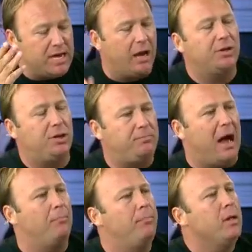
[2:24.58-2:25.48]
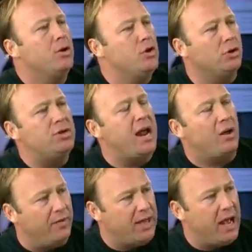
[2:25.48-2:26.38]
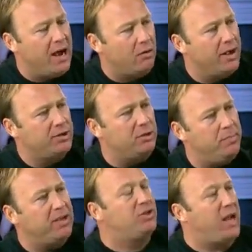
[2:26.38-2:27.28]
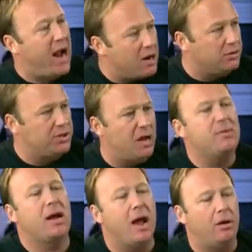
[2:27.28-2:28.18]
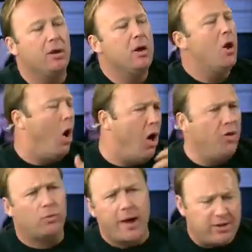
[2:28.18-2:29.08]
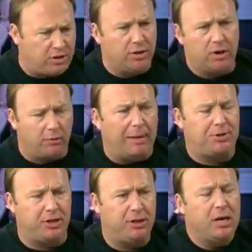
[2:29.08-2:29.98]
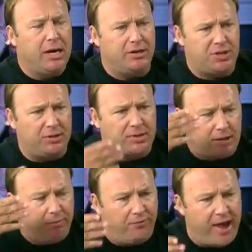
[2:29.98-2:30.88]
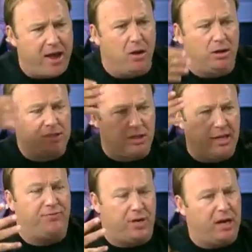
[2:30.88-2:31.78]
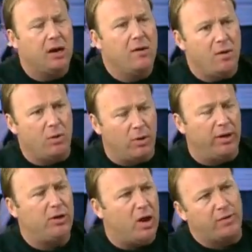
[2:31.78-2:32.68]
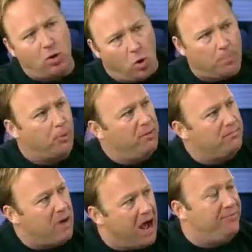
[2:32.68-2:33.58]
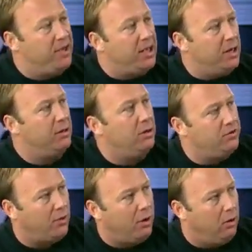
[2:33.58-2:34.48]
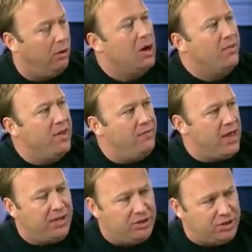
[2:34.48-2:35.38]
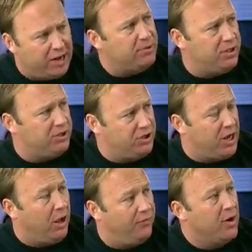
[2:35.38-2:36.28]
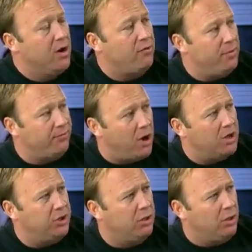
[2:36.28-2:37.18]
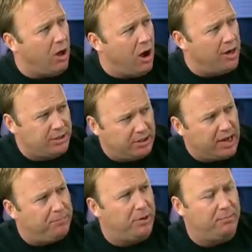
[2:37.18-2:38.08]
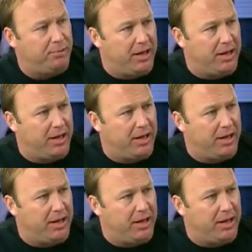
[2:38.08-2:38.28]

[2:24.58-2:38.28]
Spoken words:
Tell us about your take on the IRS, the big scandals coming out, all the rest of the corruption. It seems like the veil is lifting, that we really do have a corporate mafia in control that exempts itself from the fraudulent laws that they put in